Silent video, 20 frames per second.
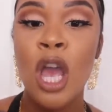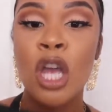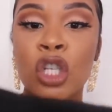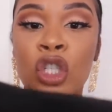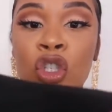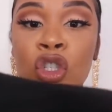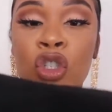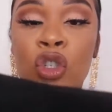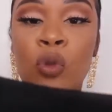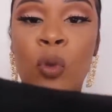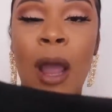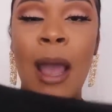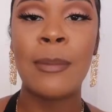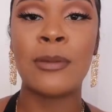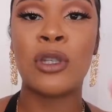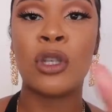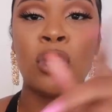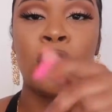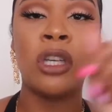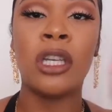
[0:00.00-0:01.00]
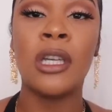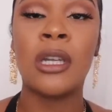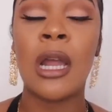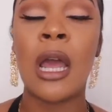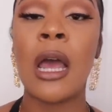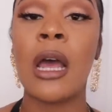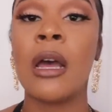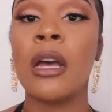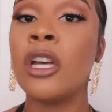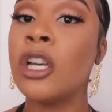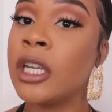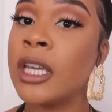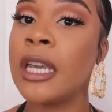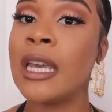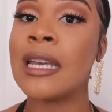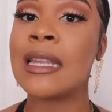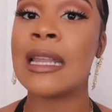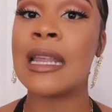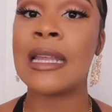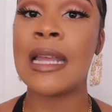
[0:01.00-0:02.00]
strap so you can hook
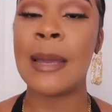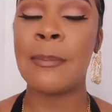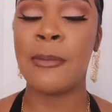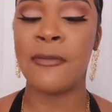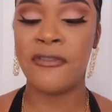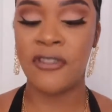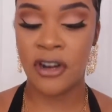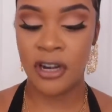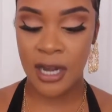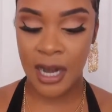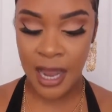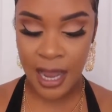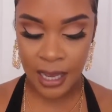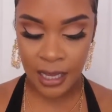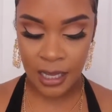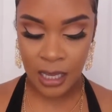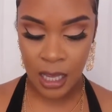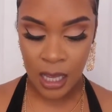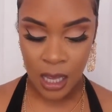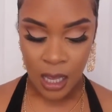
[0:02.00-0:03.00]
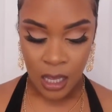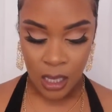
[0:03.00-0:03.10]
it in the nape of your neck.